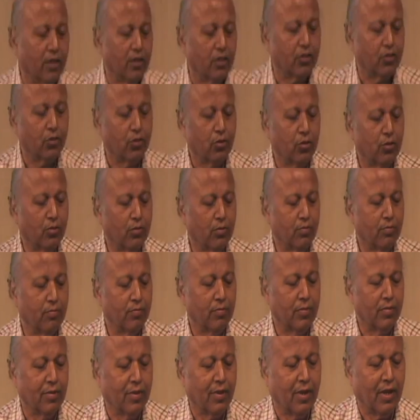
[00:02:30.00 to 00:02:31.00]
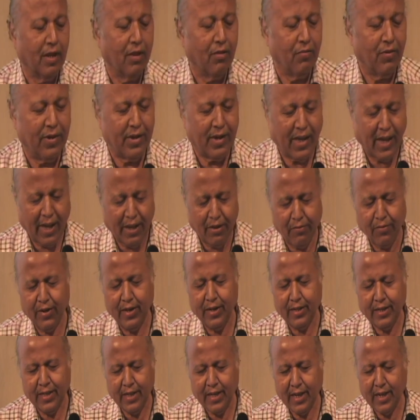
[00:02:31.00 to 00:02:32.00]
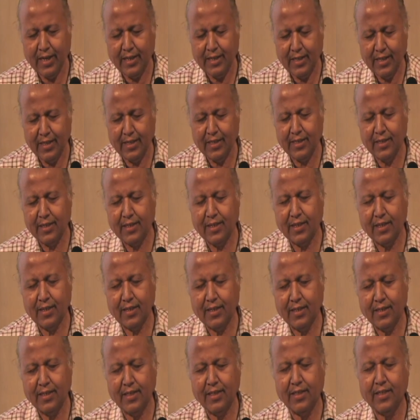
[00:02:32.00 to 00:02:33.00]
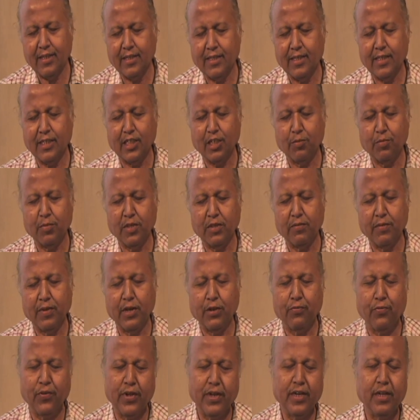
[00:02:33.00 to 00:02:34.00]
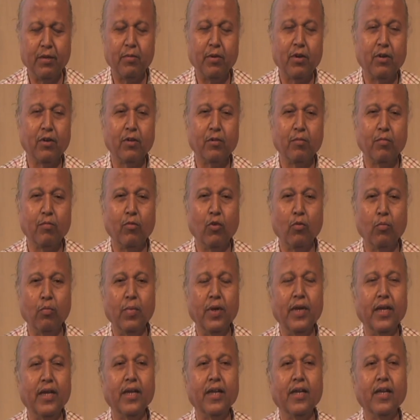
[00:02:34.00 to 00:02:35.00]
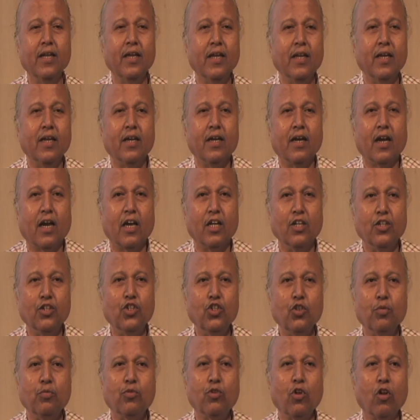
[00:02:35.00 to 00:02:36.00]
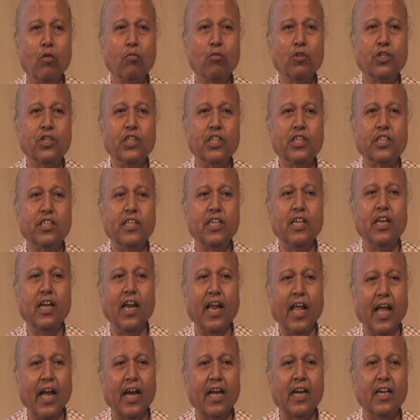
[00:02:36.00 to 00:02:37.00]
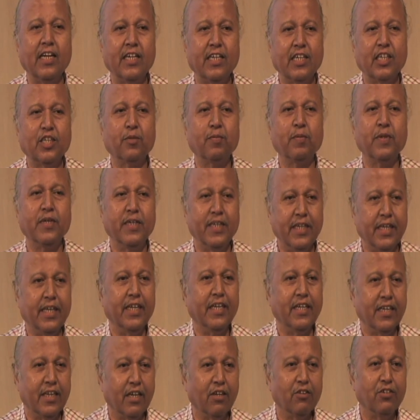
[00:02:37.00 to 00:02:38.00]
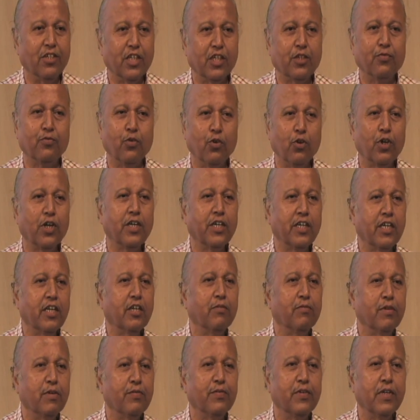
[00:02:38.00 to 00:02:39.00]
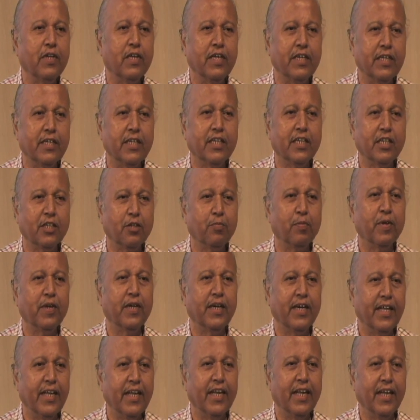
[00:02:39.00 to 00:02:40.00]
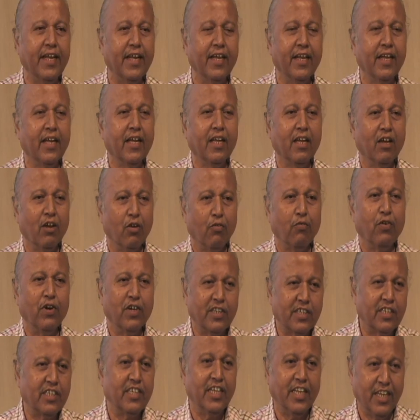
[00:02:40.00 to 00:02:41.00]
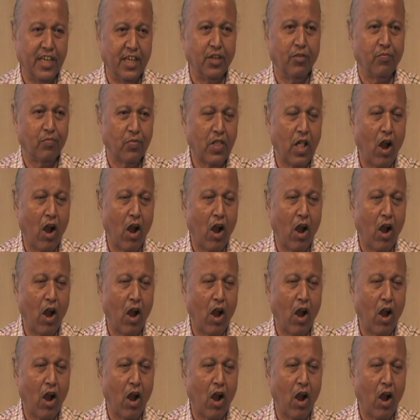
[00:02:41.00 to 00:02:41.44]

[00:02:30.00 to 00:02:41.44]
So when I went there, I said, see, this is something very funny because Mumbai consumes almost 60 lakh liters per day. Now just 450 liters per day, first day,